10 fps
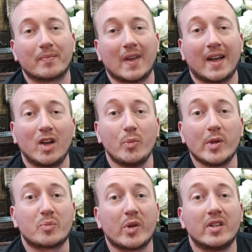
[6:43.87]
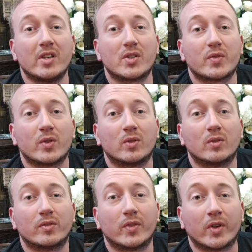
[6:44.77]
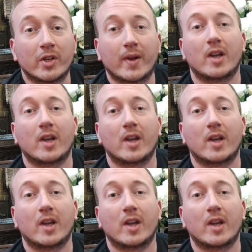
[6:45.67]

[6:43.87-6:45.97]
I hope it's been useful for you.